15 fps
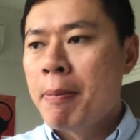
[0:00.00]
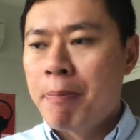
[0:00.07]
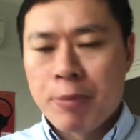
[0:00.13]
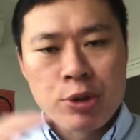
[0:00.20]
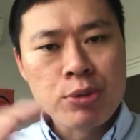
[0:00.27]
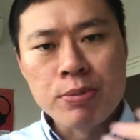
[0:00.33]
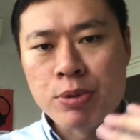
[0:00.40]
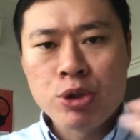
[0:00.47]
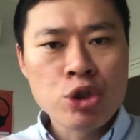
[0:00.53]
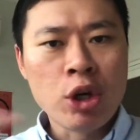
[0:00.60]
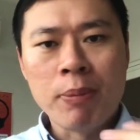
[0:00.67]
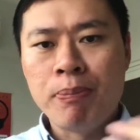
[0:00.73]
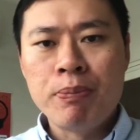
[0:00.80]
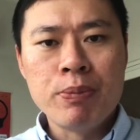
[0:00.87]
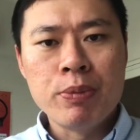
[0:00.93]

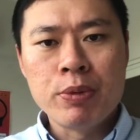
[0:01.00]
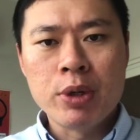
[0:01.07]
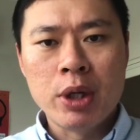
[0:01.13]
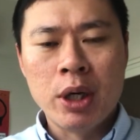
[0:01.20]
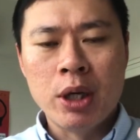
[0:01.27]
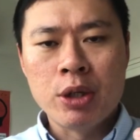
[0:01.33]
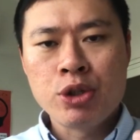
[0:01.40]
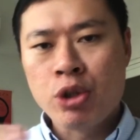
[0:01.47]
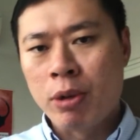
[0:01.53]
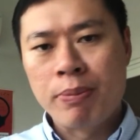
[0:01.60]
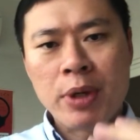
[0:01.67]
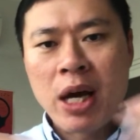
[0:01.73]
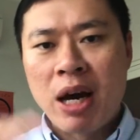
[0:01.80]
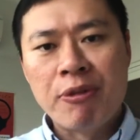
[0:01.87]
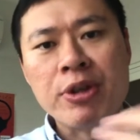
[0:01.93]
short uh,
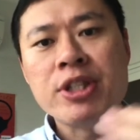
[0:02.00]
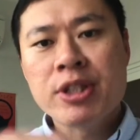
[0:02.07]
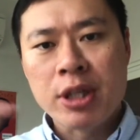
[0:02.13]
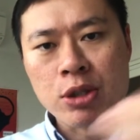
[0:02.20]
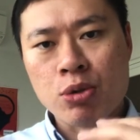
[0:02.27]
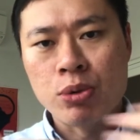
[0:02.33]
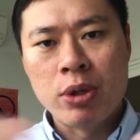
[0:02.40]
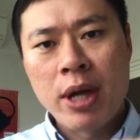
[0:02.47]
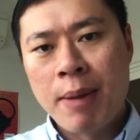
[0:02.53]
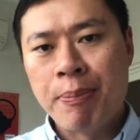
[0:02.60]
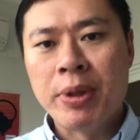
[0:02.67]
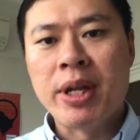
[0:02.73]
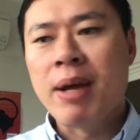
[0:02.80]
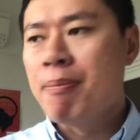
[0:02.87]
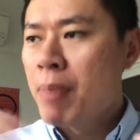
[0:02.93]
short covering starts to
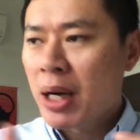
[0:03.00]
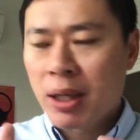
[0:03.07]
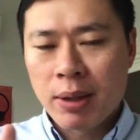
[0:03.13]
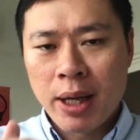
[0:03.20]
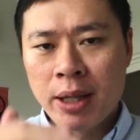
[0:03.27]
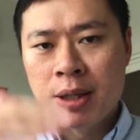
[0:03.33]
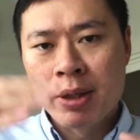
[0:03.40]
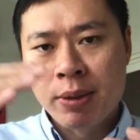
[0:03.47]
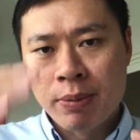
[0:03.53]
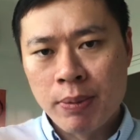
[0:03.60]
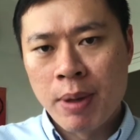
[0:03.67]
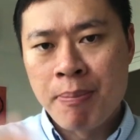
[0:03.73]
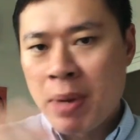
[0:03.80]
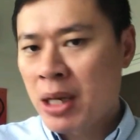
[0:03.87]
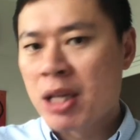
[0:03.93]
happen, and mar and
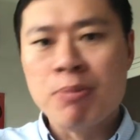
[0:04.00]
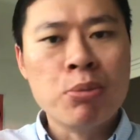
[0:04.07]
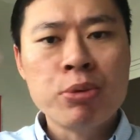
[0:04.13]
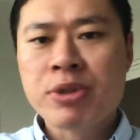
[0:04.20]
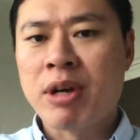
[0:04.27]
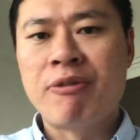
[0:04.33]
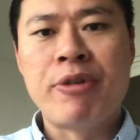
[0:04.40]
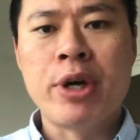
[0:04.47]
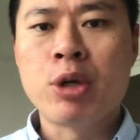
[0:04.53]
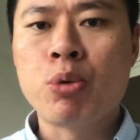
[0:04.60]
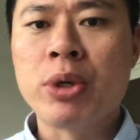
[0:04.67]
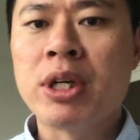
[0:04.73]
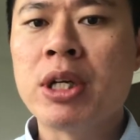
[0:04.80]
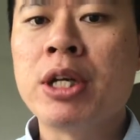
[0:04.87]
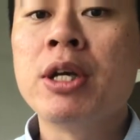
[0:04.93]
the market moves up very
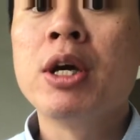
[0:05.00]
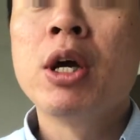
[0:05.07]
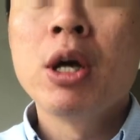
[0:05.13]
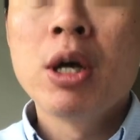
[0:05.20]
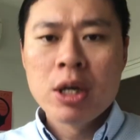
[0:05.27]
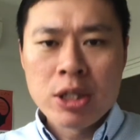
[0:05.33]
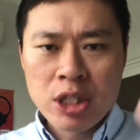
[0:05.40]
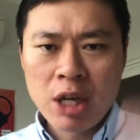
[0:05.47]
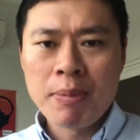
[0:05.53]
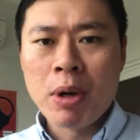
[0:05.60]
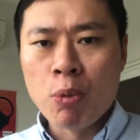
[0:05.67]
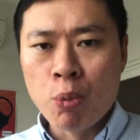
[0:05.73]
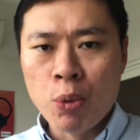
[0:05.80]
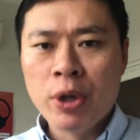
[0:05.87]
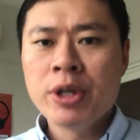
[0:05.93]
quickly. Some of
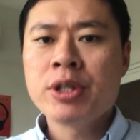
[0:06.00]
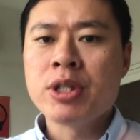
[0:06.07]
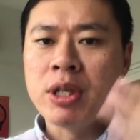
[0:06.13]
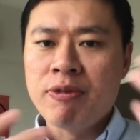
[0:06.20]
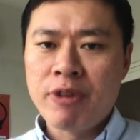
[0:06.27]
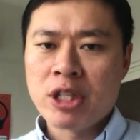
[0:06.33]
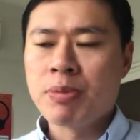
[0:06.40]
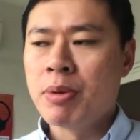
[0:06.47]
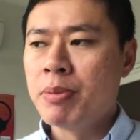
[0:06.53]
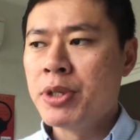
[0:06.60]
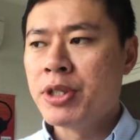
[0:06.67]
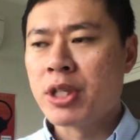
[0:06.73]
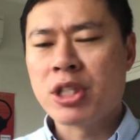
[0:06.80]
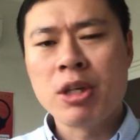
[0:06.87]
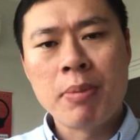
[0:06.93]
my worst investment
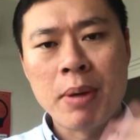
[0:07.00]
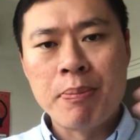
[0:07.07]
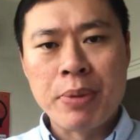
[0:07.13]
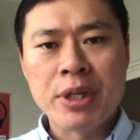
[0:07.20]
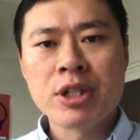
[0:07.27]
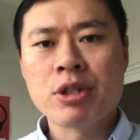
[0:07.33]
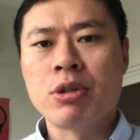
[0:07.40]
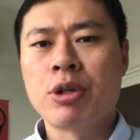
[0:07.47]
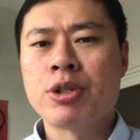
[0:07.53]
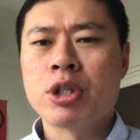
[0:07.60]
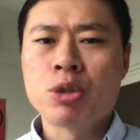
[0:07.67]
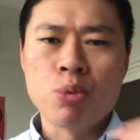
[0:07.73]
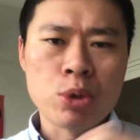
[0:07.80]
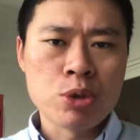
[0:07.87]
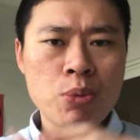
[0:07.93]
mistakes, some of my biggest
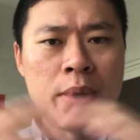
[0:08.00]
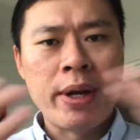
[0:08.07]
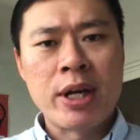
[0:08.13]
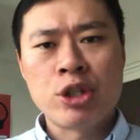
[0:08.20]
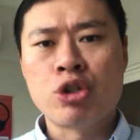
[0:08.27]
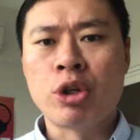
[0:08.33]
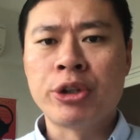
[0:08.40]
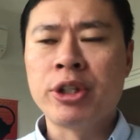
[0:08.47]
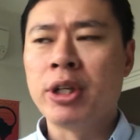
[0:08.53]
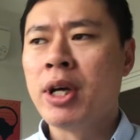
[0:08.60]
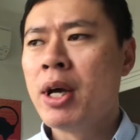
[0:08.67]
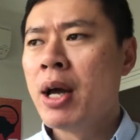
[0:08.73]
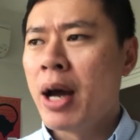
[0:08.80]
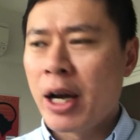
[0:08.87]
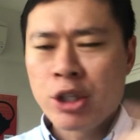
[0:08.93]
losses was when I
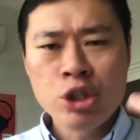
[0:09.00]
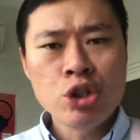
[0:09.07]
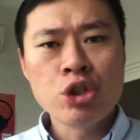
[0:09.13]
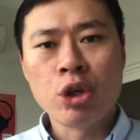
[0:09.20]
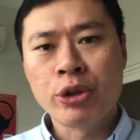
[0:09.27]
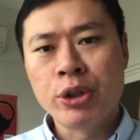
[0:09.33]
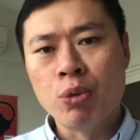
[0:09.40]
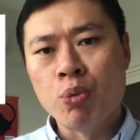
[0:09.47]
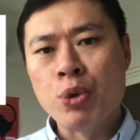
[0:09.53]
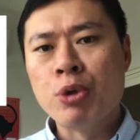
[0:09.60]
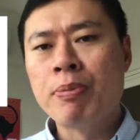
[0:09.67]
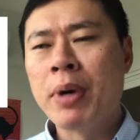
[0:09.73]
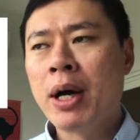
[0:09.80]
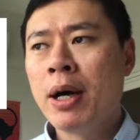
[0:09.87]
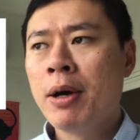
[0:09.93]
shorted. I actually shorted
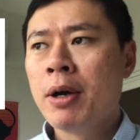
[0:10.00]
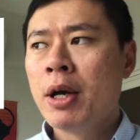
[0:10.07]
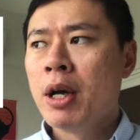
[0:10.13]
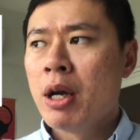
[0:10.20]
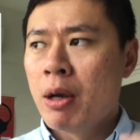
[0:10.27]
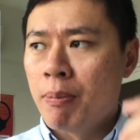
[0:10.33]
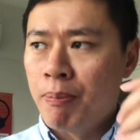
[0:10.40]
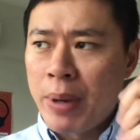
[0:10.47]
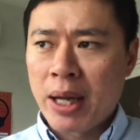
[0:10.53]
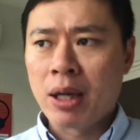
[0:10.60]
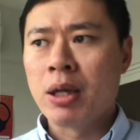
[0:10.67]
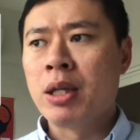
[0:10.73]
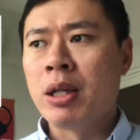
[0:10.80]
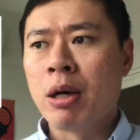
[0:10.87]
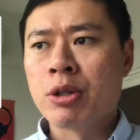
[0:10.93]
Wilmar
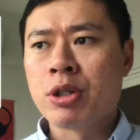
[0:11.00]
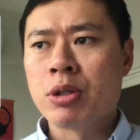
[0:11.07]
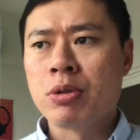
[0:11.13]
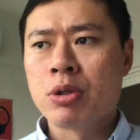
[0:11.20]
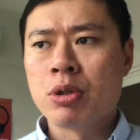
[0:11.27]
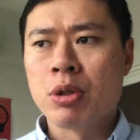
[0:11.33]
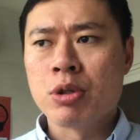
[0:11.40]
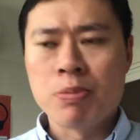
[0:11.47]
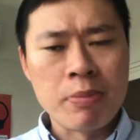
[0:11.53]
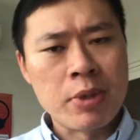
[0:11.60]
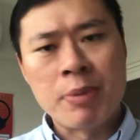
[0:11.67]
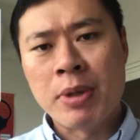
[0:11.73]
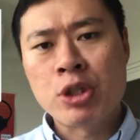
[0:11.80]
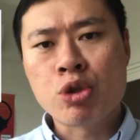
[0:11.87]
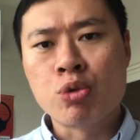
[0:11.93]
back in our
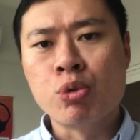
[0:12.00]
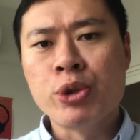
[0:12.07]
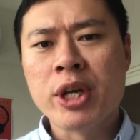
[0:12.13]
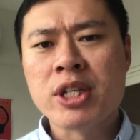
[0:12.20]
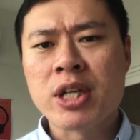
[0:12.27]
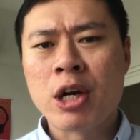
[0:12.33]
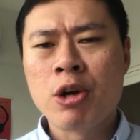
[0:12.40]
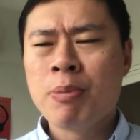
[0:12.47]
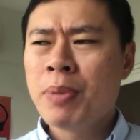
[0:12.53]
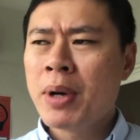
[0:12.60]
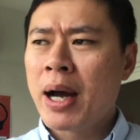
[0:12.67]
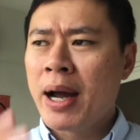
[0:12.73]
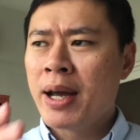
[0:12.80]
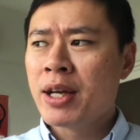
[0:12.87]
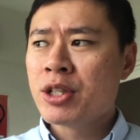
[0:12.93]
in my school days. I remember
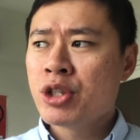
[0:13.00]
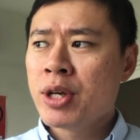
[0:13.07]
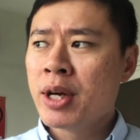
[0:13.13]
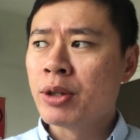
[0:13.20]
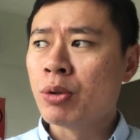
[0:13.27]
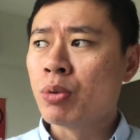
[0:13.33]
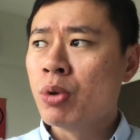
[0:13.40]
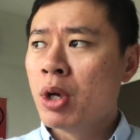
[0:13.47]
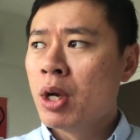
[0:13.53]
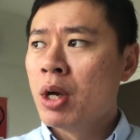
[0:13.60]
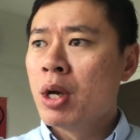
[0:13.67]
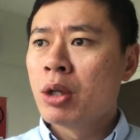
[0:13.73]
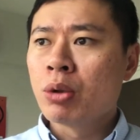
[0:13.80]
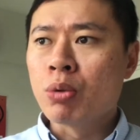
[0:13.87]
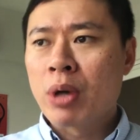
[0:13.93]
I actually had to
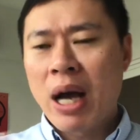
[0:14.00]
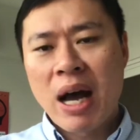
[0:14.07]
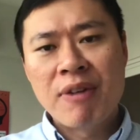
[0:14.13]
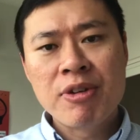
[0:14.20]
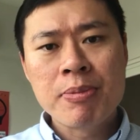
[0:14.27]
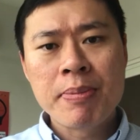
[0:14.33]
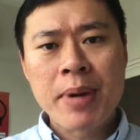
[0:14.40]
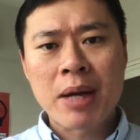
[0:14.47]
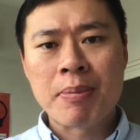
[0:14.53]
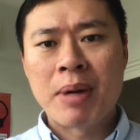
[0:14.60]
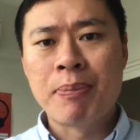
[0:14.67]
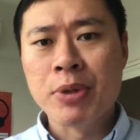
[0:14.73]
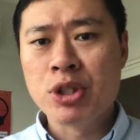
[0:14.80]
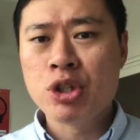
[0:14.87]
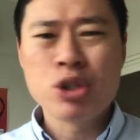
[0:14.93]
to cover back my
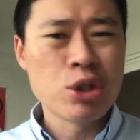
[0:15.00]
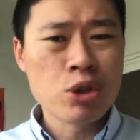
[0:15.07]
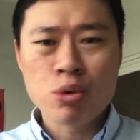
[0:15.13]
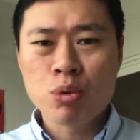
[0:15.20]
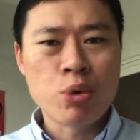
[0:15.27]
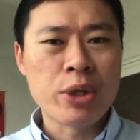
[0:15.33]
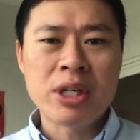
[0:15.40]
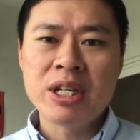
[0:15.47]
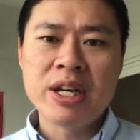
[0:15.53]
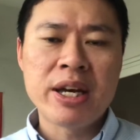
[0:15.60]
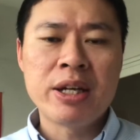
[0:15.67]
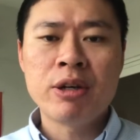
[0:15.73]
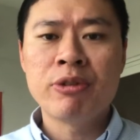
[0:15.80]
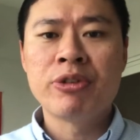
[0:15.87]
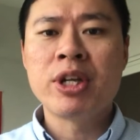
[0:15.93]
positions quickly
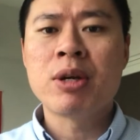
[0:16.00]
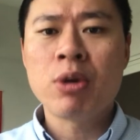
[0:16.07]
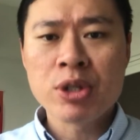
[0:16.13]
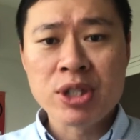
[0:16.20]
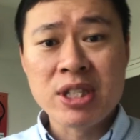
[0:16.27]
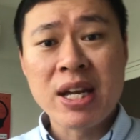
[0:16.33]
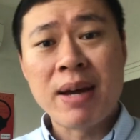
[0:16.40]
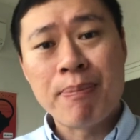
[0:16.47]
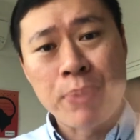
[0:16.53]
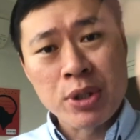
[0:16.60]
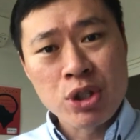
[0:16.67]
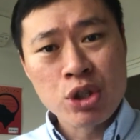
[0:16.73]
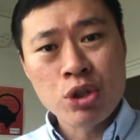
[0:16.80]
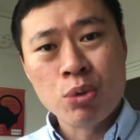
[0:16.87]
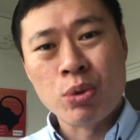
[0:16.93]
and everything, because that
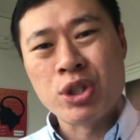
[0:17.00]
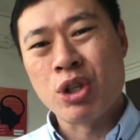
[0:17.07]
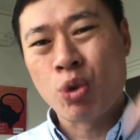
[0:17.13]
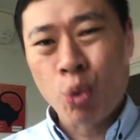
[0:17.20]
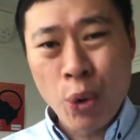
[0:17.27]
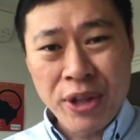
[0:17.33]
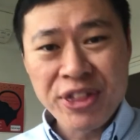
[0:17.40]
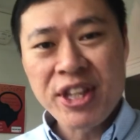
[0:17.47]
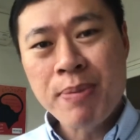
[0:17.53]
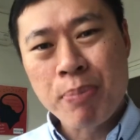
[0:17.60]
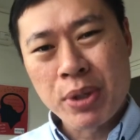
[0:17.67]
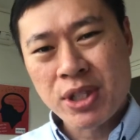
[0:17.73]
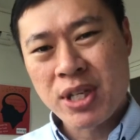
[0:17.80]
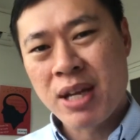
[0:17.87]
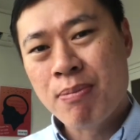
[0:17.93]
position was a twenty
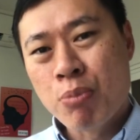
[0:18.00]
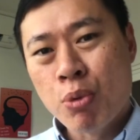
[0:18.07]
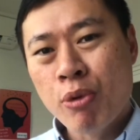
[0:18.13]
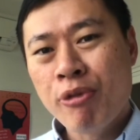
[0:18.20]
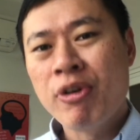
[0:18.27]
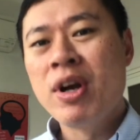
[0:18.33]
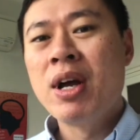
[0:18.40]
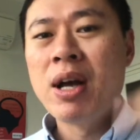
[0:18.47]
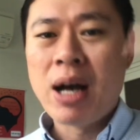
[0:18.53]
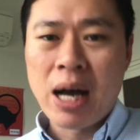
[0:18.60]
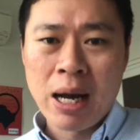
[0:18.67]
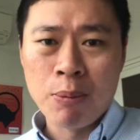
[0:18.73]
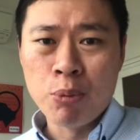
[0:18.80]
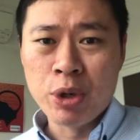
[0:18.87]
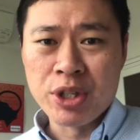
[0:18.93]
percent move
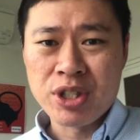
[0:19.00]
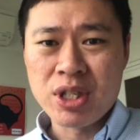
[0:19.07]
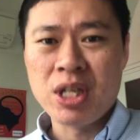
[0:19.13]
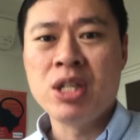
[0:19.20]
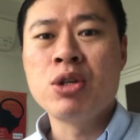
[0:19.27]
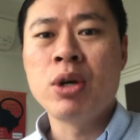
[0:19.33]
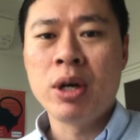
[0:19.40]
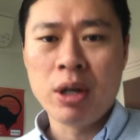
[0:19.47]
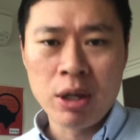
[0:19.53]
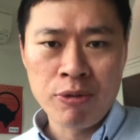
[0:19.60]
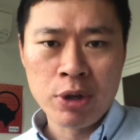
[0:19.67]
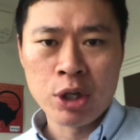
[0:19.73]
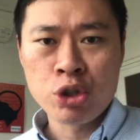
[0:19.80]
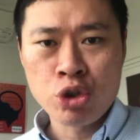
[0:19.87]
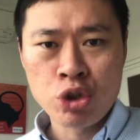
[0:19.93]
upwards. In your if
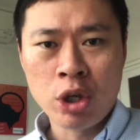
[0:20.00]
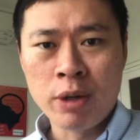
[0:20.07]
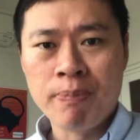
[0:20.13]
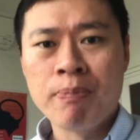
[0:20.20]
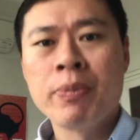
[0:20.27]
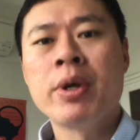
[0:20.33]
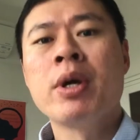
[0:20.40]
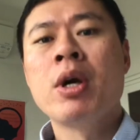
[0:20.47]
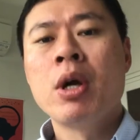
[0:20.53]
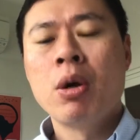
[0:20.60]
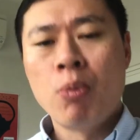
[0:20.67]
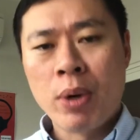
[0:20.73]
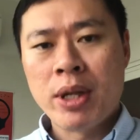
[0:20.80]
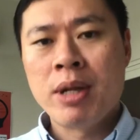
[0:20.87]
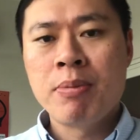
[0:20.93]
you're short,
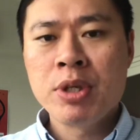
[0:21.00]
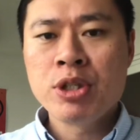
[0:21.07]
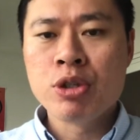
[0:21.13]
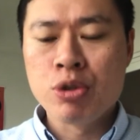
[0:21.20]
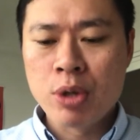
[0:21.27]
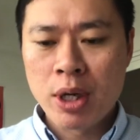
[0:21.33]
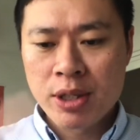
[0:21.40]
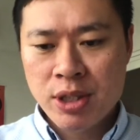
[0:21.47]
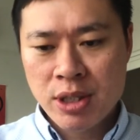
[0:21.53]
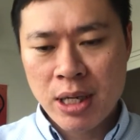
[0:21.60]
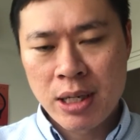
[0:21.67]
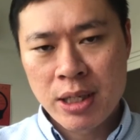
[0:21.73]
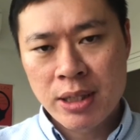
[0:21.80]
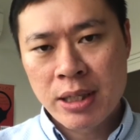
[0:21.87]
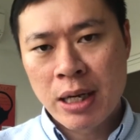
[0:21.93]
what that means is you are
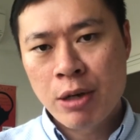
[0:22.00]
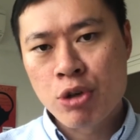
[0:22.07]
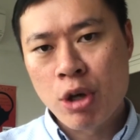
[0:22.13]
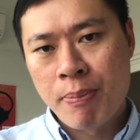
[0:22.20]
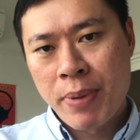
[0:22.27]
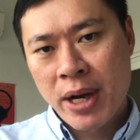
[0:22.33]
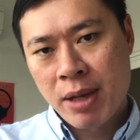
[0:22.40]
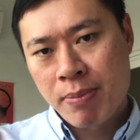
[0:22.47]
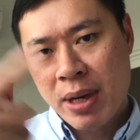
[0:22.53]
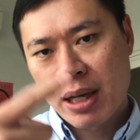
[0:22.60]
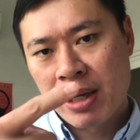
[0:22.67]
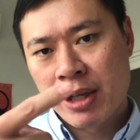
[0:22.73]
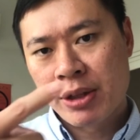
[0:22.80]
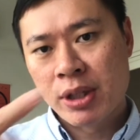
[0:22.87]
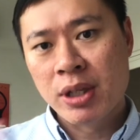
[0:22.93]
selling now, you're buying back
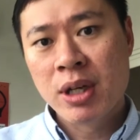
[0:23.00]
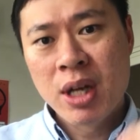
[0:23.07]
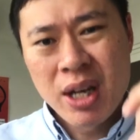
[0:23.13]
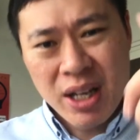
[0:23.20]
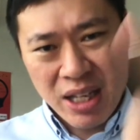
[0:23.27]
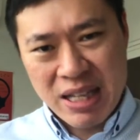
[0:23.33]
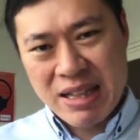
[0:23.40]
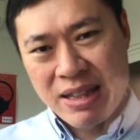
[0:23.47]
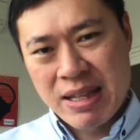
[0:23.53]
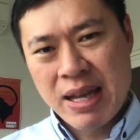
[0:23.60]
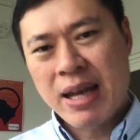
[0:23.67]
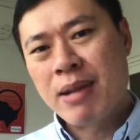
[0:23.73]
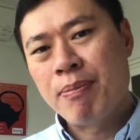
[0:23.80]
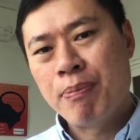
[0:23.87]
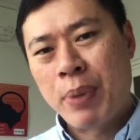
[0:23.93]
later. In
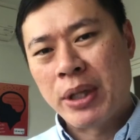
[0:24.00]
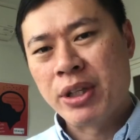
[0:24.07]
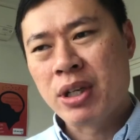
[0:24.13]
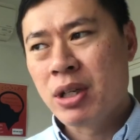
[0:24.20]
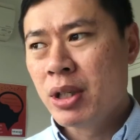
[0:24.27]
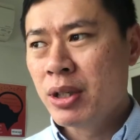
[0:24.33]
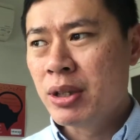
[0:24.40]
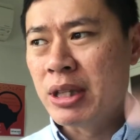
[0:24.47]
that particular